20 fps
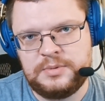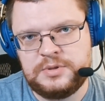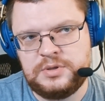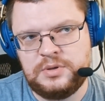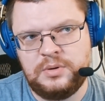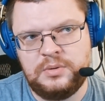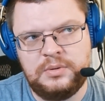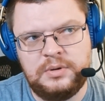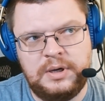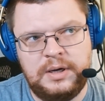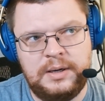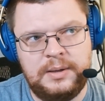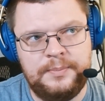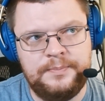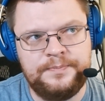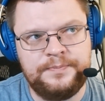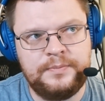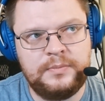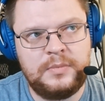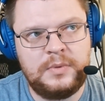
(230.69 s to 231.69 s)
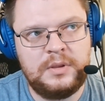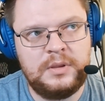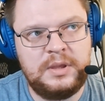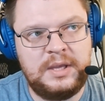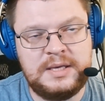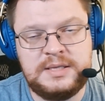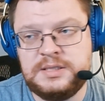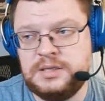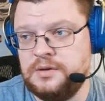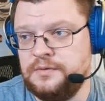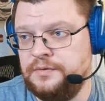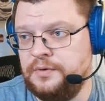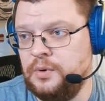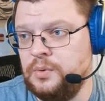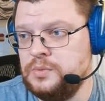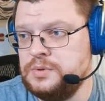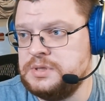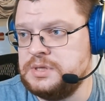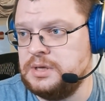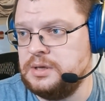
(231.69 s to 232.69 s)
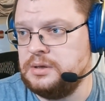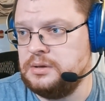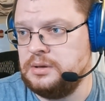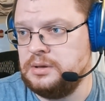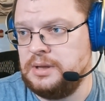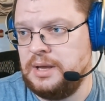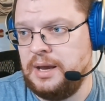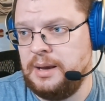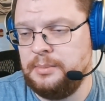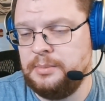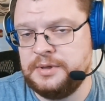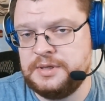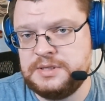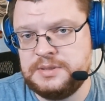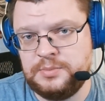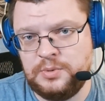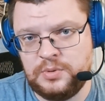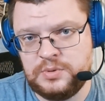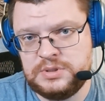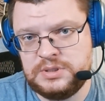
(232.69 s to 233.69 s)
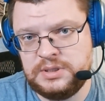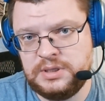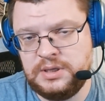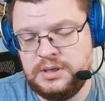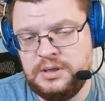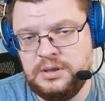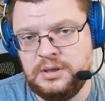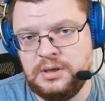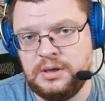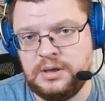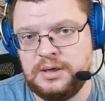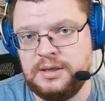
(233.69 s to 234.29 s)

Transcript: So um, testing phones and tablets mostly,